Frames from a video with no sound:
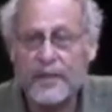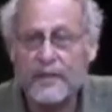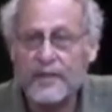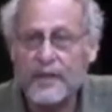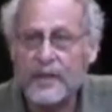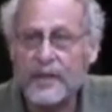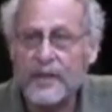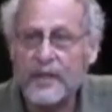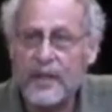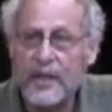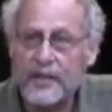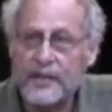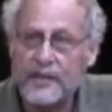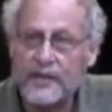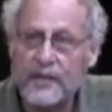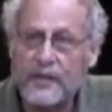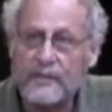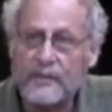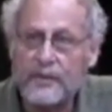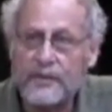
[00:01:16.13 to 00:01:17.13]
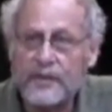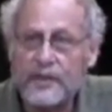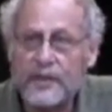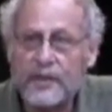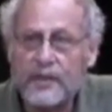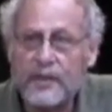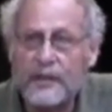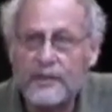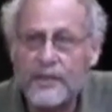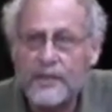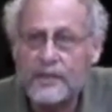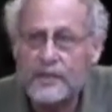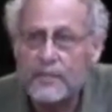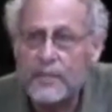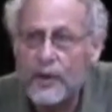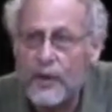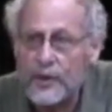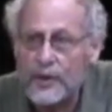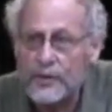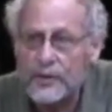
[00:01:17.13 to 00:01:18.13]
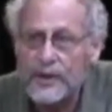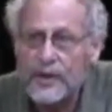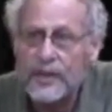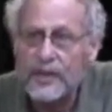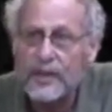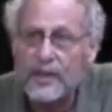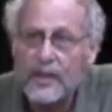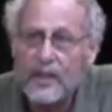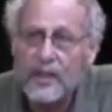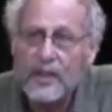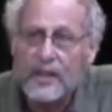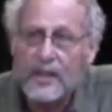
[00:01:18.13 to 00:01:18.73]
of the collection of Lucille Clifton's poetry